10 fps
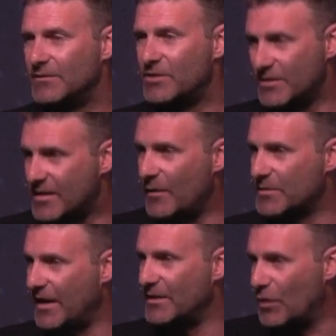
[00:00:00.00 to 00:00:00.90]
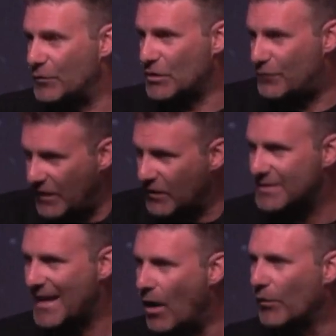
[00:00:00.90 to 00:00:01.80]
you understand what I'm saying? So fear
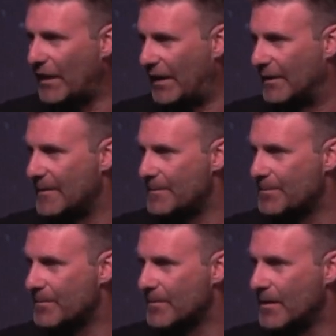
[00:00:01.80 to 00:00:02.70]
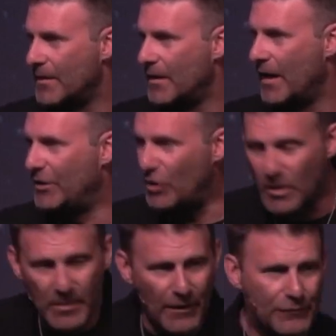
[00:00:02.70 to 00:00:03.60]
is healthy. And you
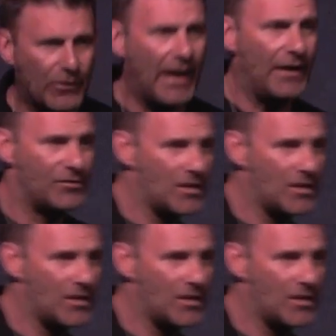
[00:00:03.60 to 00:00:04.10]
can be afraid of